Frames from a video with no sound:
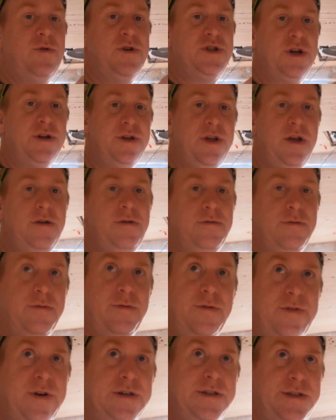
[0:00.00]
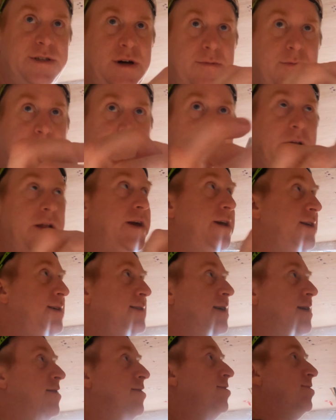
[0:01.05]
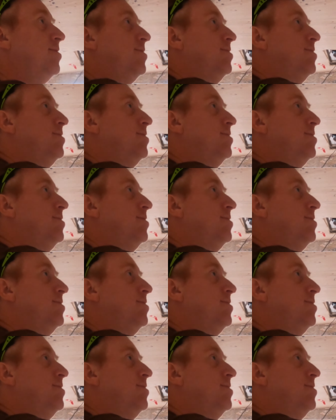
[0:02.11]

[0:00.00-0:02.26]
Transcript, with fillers: Wish I knew the first time about these.